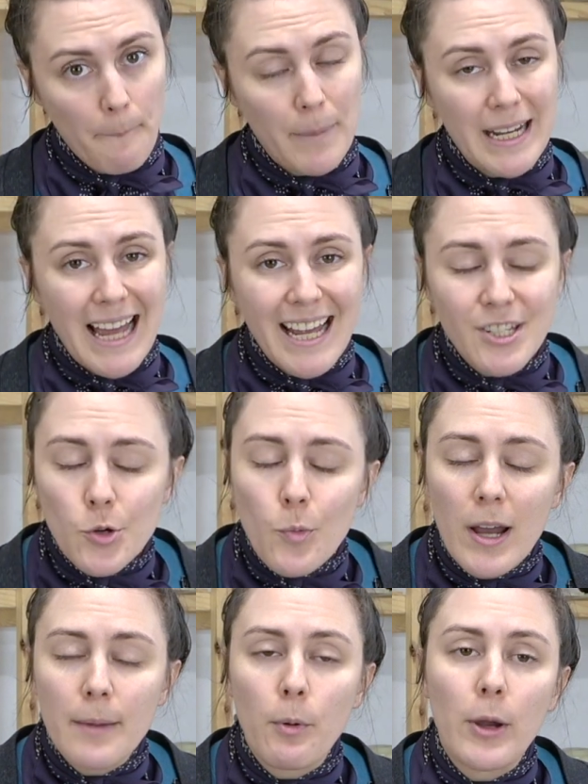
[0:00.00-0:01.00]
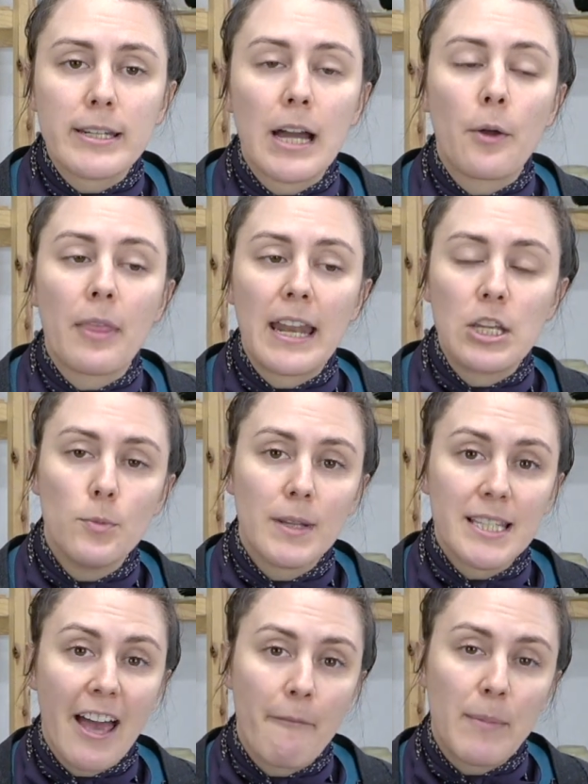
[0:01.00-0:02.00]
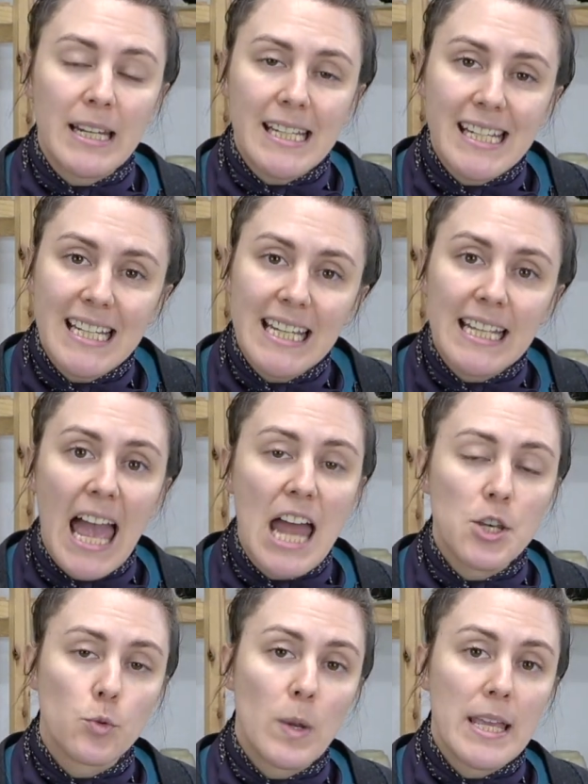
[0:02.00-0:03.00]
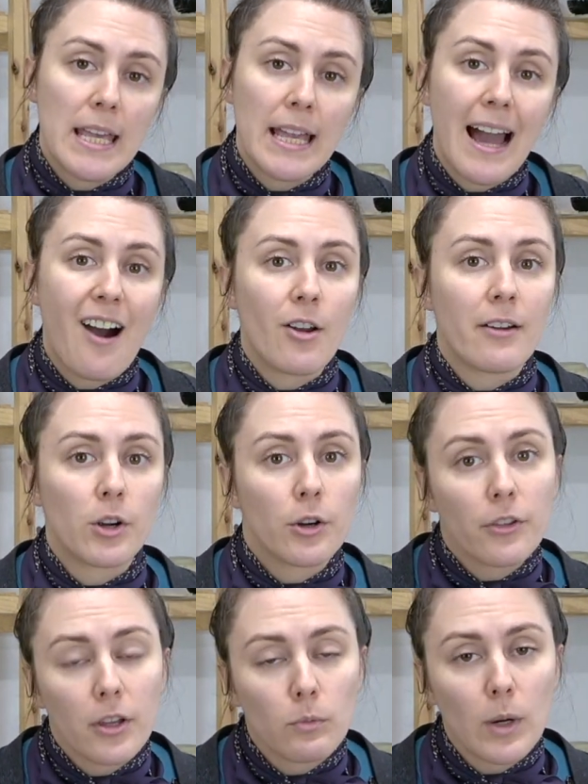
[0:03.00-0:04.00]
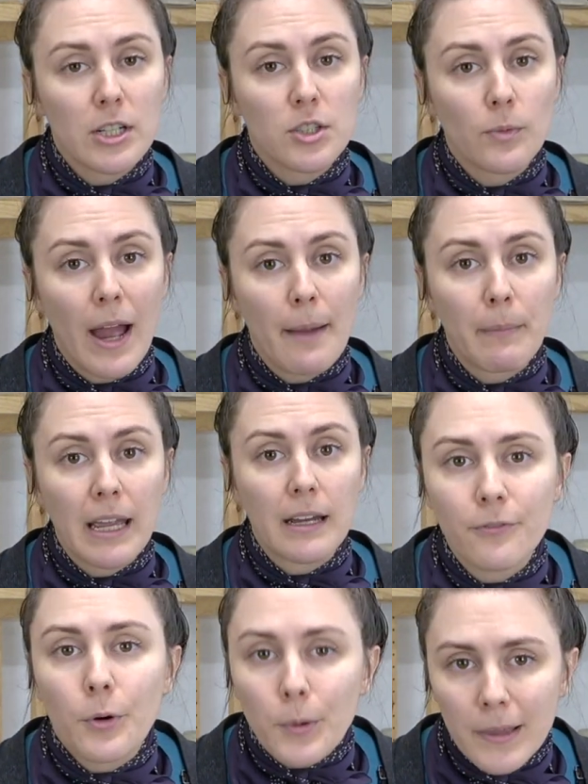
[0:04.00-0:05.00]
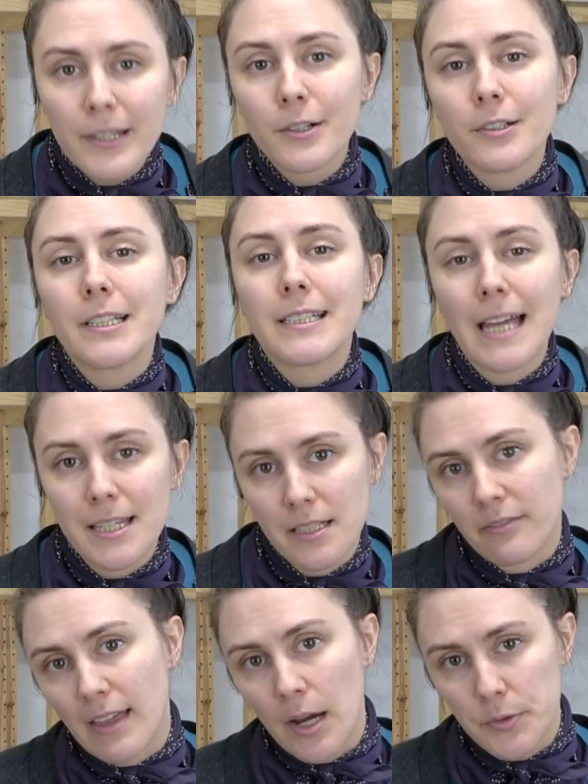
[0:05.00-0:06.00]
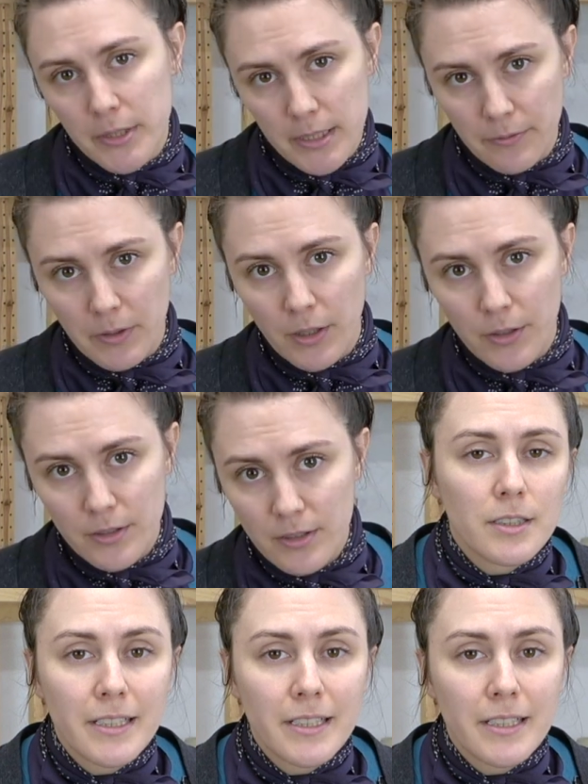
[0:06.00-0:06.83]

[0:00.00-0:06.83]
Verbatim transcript: but I do want to point out that humans have been eating and drinking out of earthenware ceramic for literally tens of thousands of years.